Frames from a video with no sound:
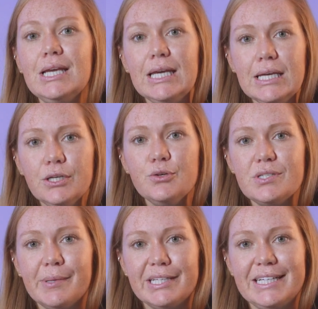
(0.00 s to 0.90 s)
In
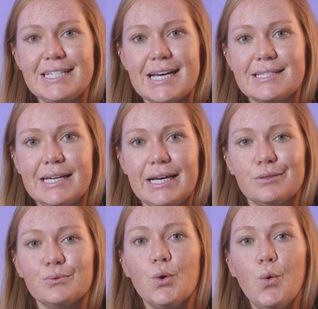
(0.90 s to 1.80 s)
usability
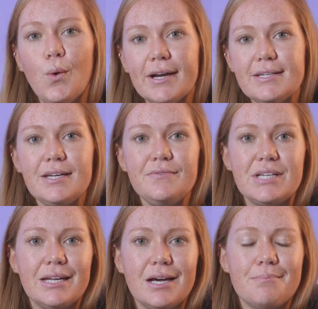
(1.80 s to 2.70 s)
testing, quantitative
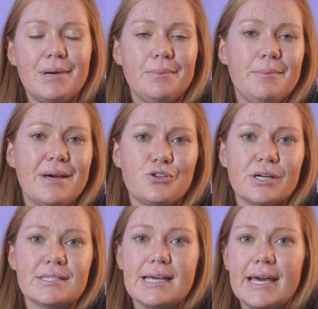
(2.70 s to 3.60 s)
data might be
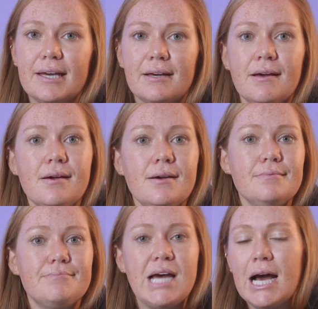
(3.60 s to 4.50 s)
metrics like
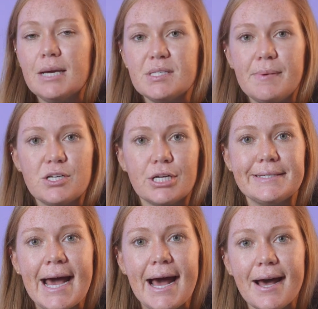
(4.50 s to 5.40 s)
time spent on a
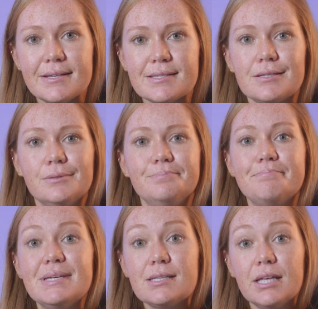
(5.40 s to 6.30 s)
task,
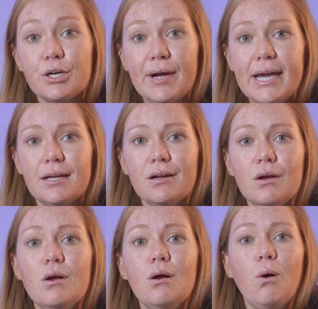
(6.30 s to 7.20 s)
misclick rate,
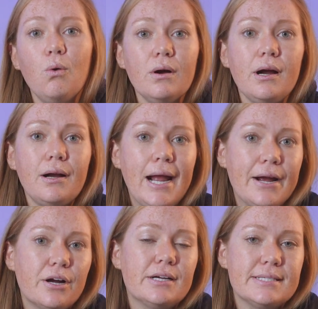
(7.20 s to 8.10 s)
or
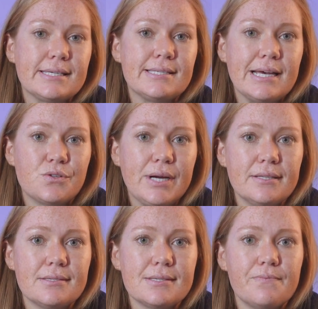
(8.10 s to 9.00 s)
error and success
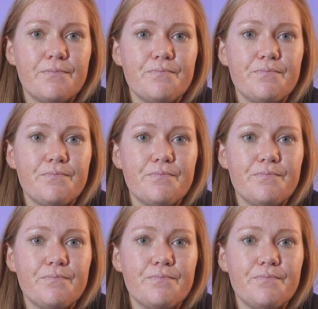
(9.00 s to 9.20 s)
rates.